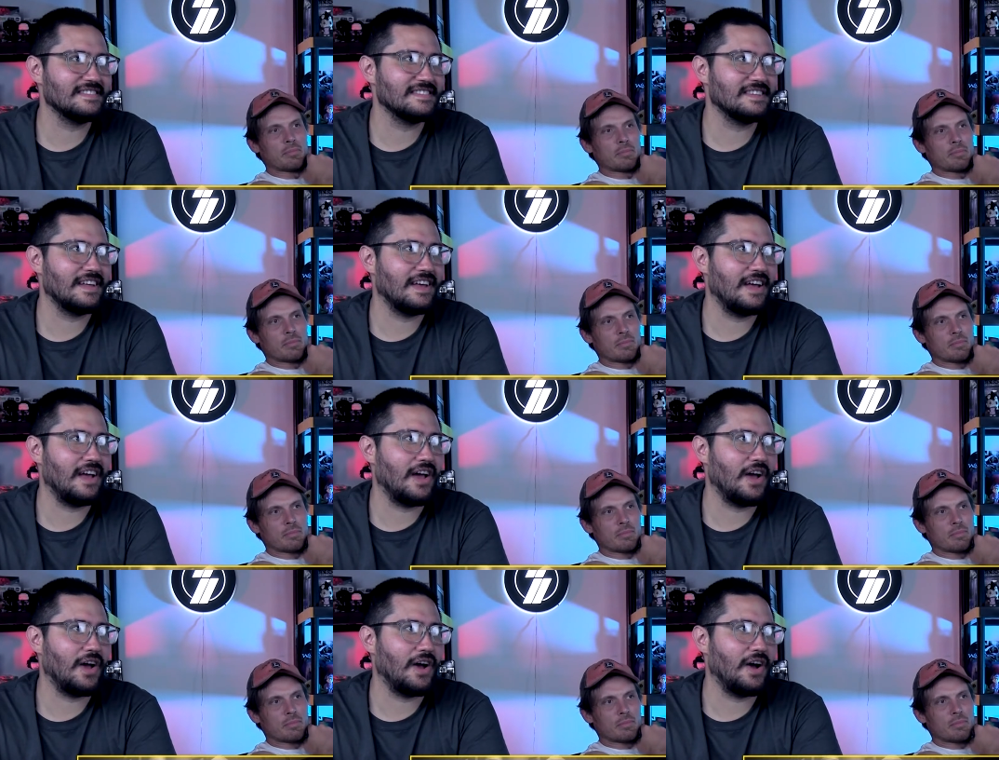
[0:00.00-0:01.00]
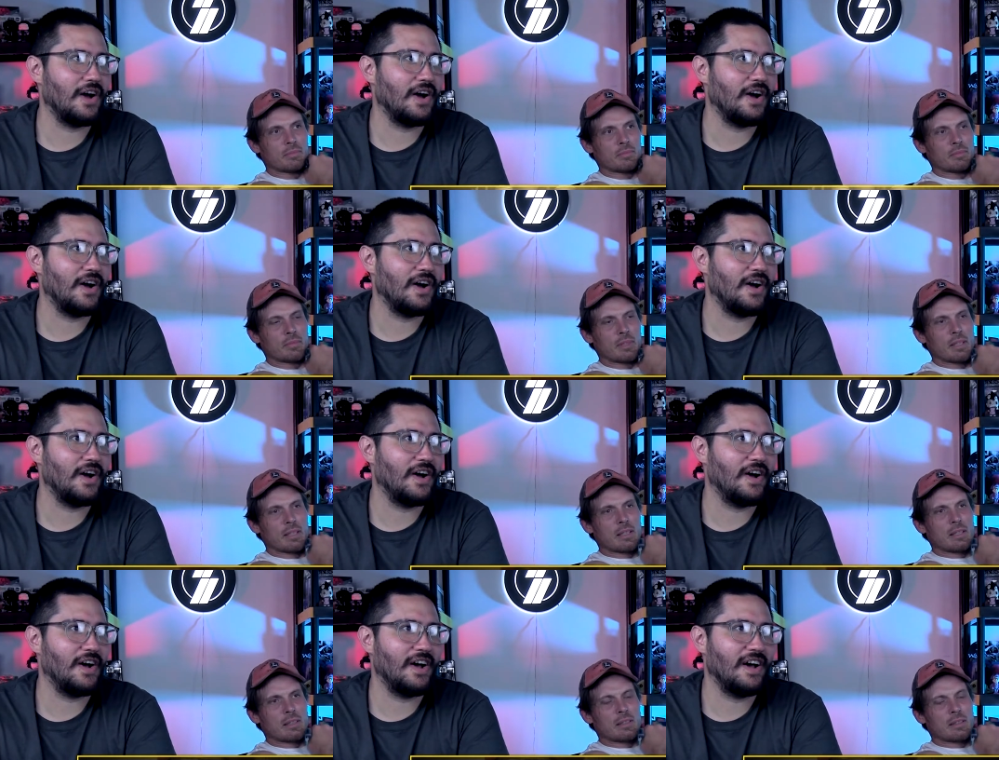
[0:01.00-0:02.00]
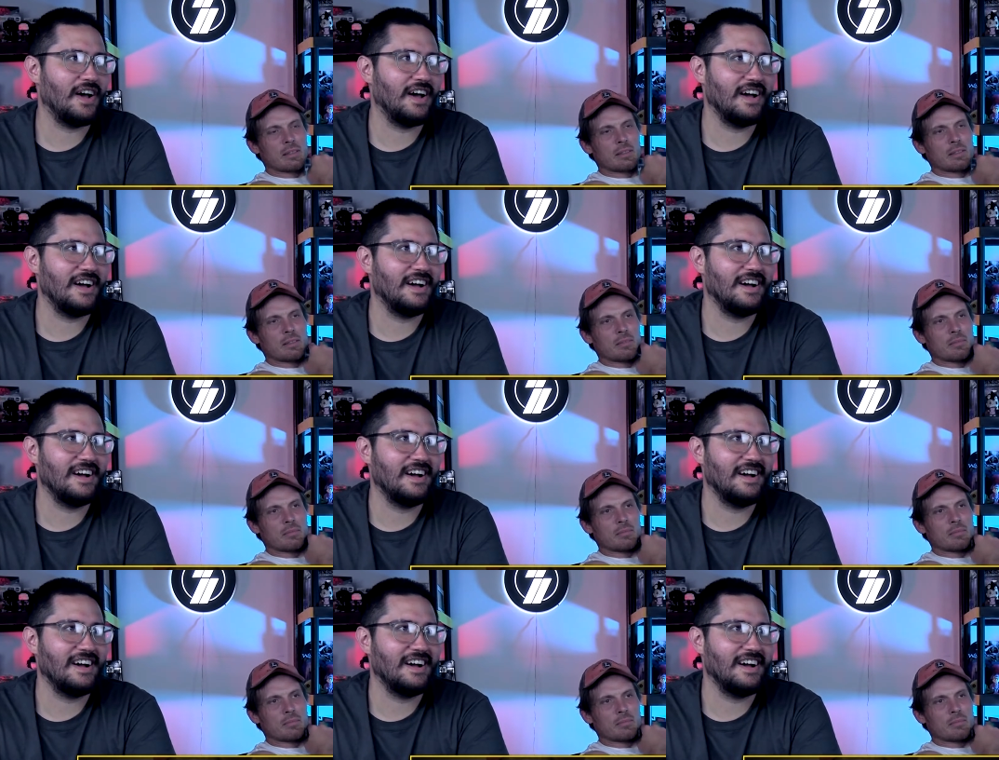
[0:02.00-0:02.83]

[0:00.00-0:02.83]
Nothing is said.